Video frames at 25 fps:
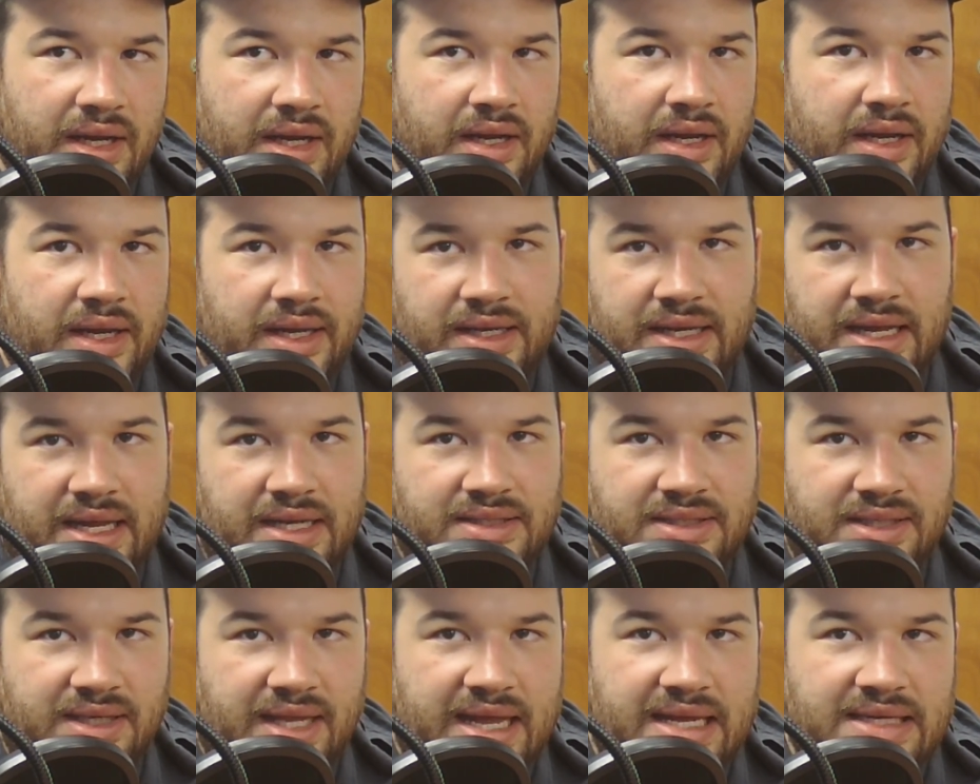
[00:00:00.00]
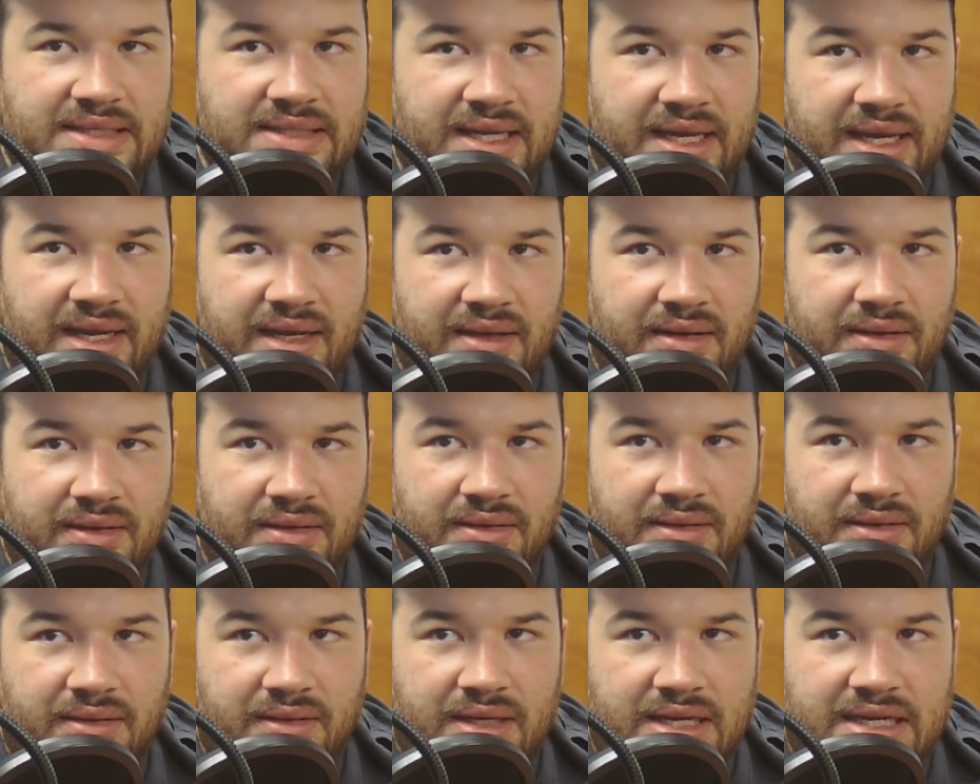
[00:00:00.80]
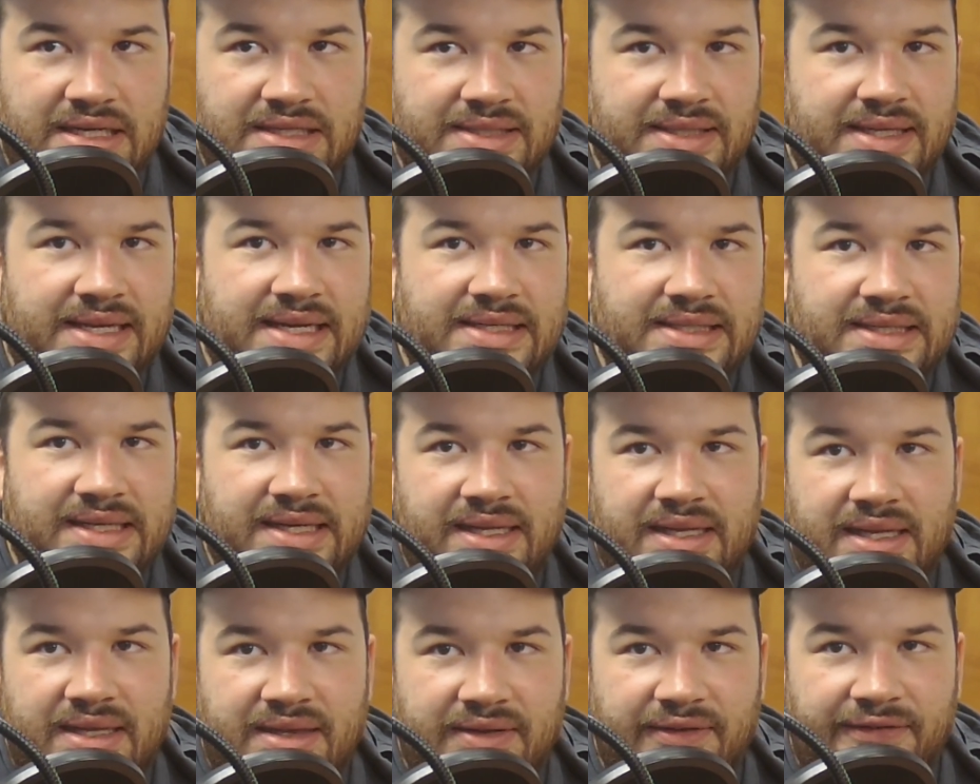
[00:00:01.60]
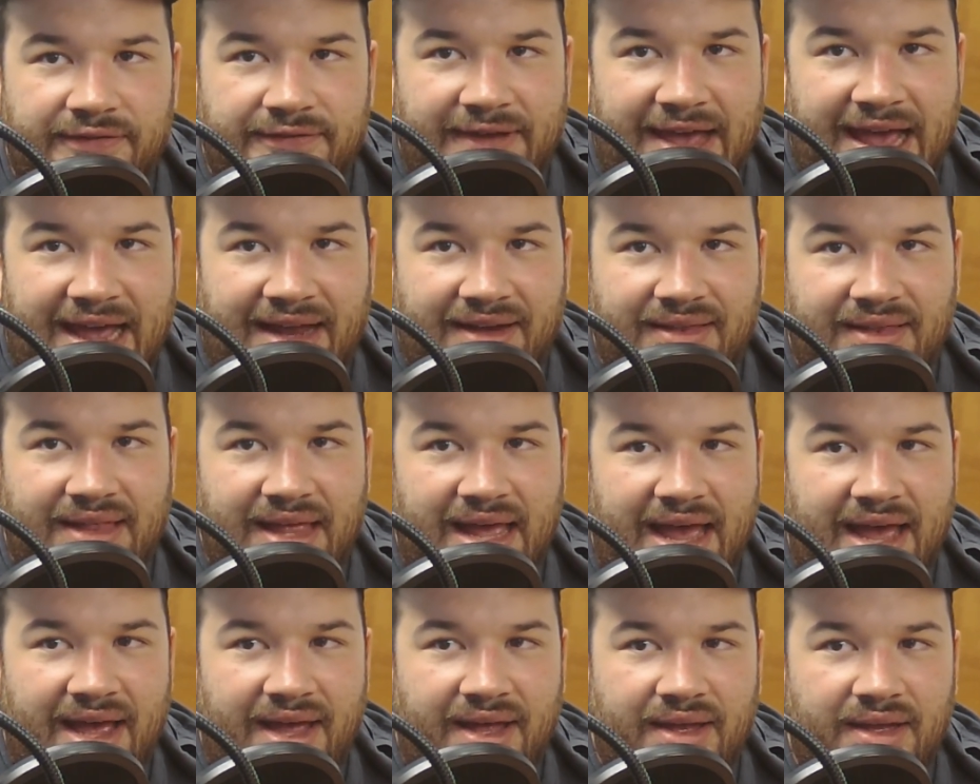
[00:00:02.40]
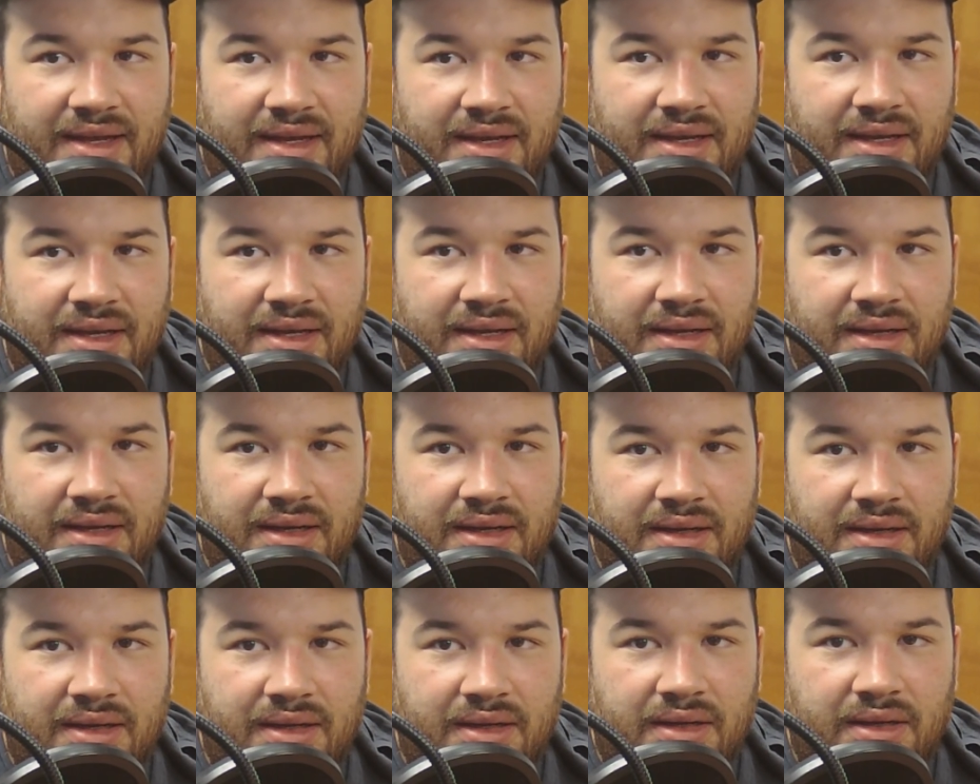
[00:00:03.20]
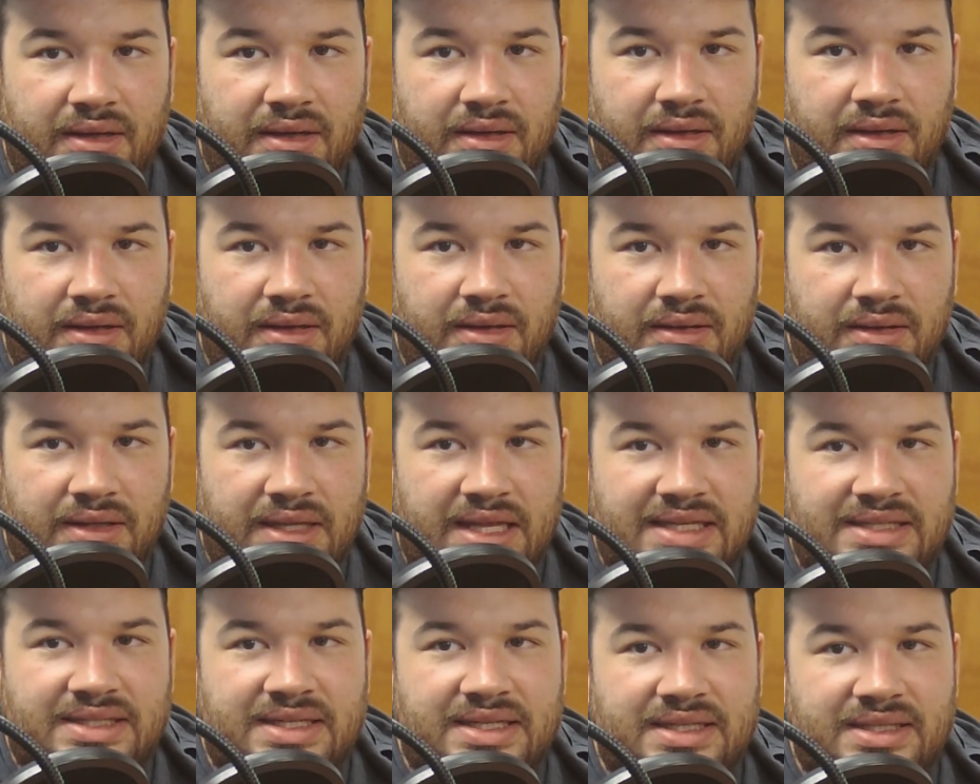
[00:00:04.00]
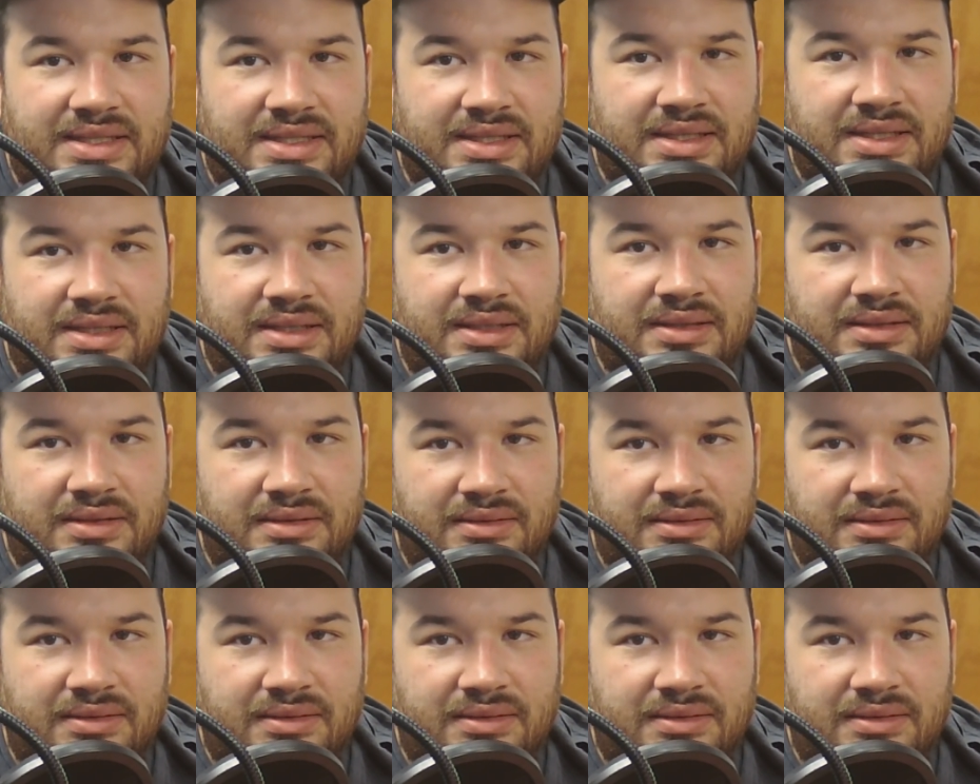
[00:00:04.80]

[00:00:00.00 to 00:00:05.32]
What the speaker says: It's lazy. It's lazy in the fact that this is.